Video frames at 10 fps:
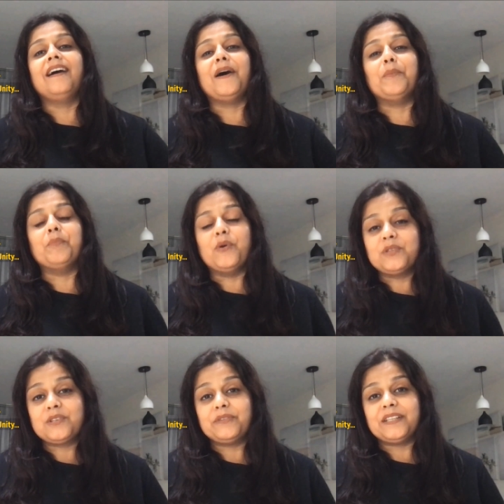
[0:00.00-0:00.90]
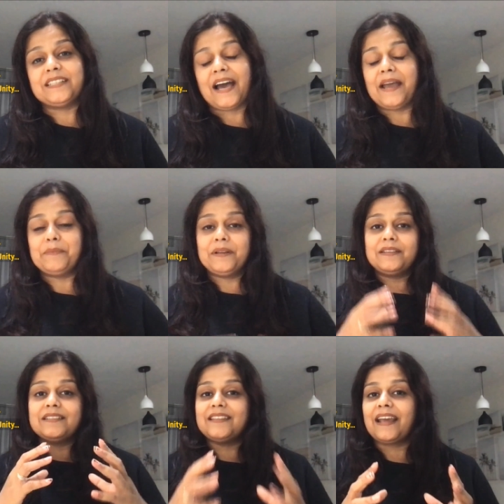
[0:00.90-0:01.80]
uh, most of the time
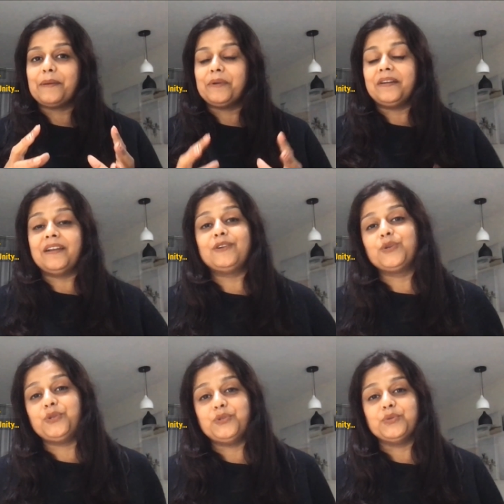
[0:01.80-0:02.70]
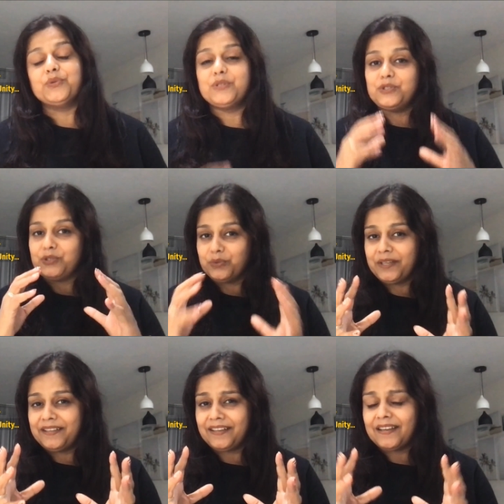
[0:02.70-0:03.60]
it is recommended to use
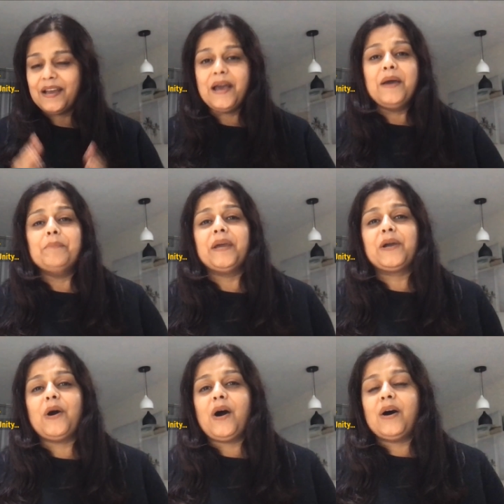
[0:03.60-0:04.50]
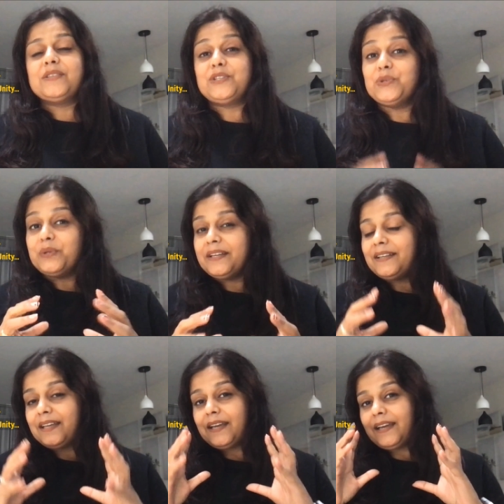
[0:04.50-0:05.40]
Unity because
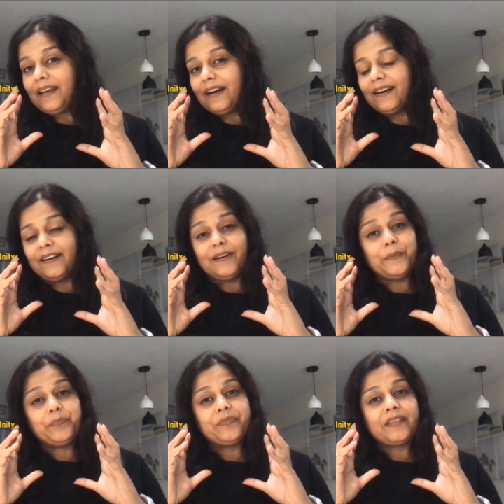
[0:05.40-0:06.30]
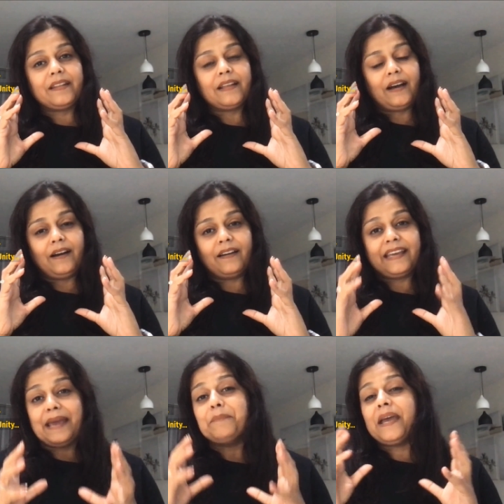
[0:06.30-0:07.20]
Unity um, uh,
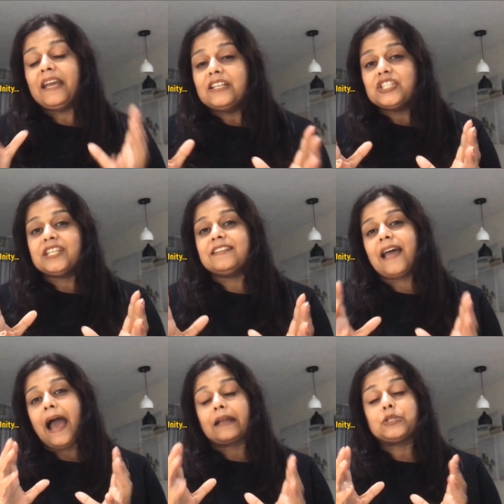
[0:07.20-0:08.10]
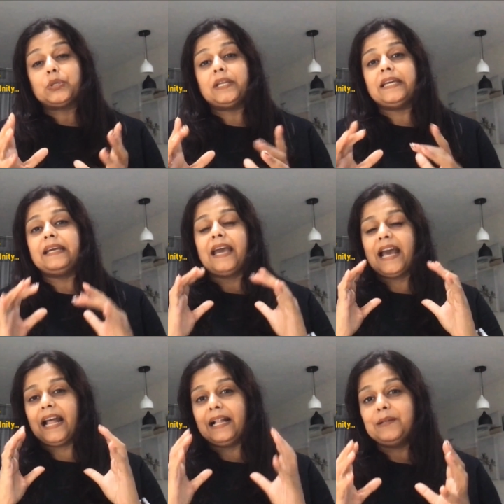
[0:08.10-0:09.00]
game engine actually
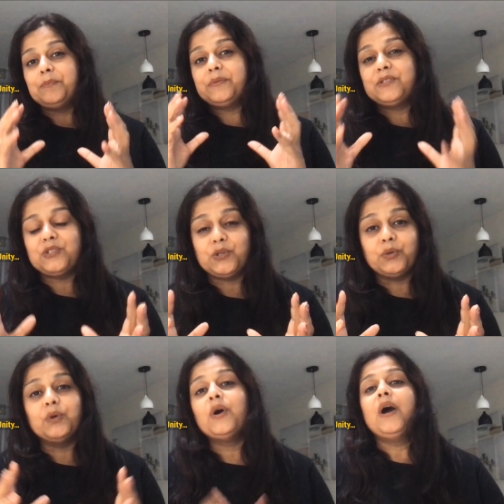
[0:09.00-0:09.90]
helps you